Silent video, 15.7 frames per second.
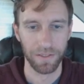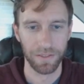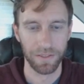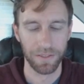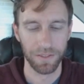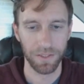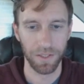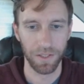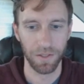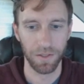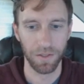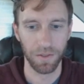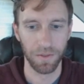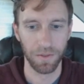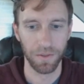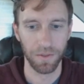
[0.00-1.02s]

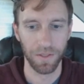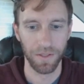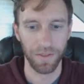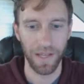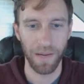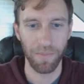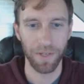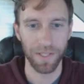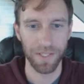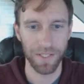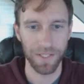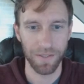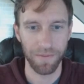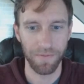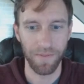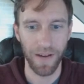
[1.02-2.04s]
So that brings it
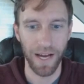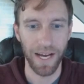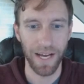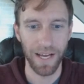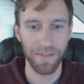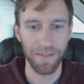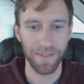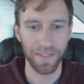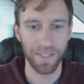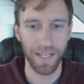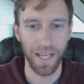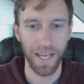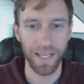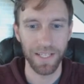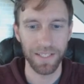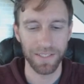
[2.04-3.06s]
to 5 and then
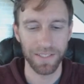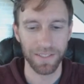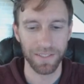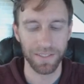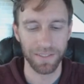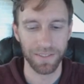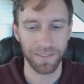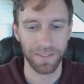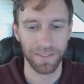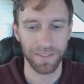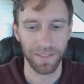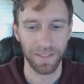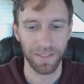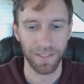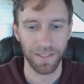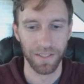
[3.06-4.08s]
8.
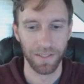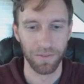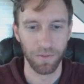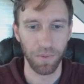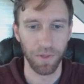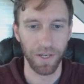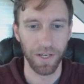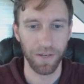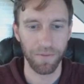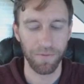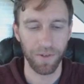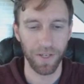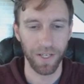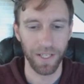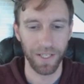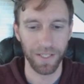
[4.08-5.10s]
We put it up
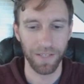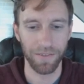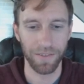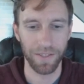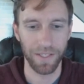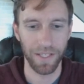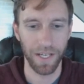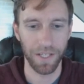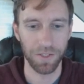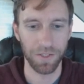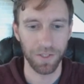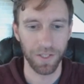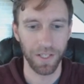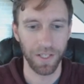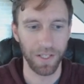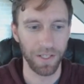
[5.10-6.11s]
front and give it the
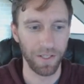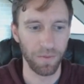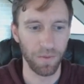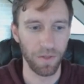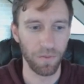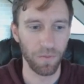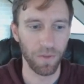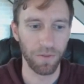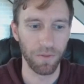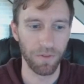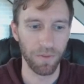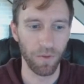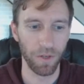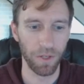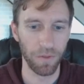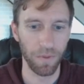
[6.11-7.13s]
extra 1/1
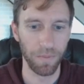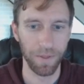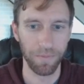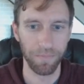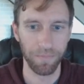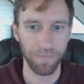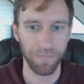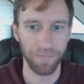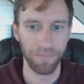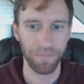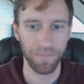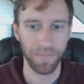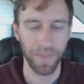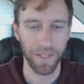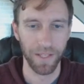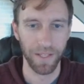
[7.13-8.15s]
from Wonder Woman.
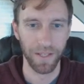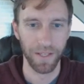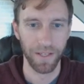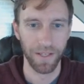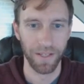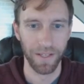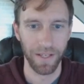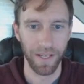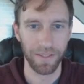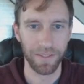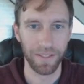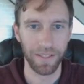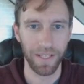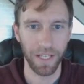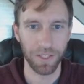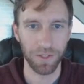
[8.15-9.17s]
And
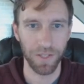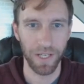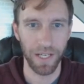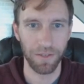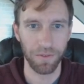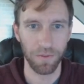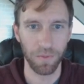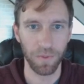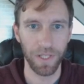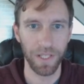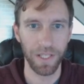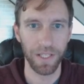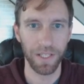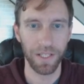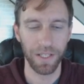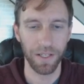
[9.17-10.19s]
then next round,
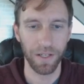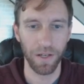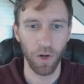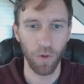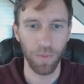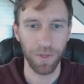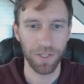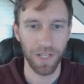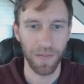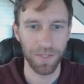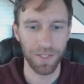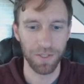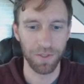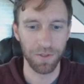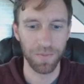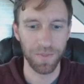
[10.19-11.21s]
we hope he drops a
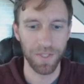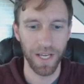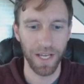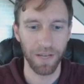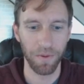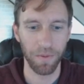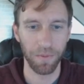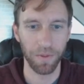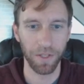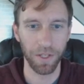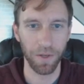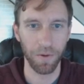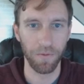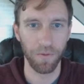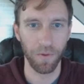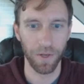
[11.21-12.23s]
Doomsday and we really
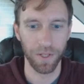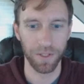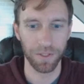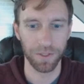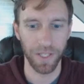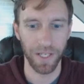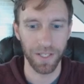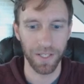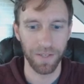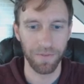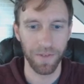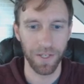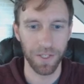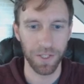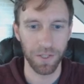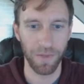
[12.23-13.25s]
go for it and try to
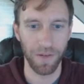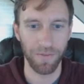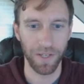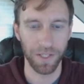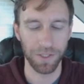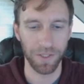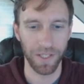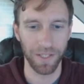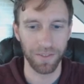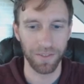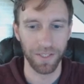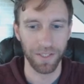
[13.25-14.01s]
finish him off next round.